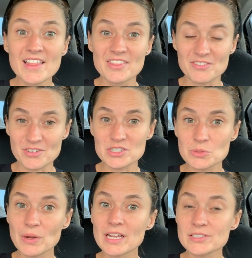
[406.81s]
The first
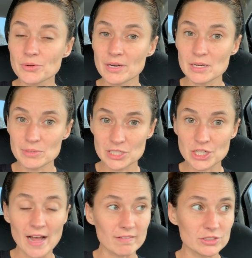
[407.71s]
week is going to be
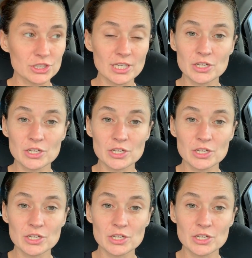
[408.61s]
challenging.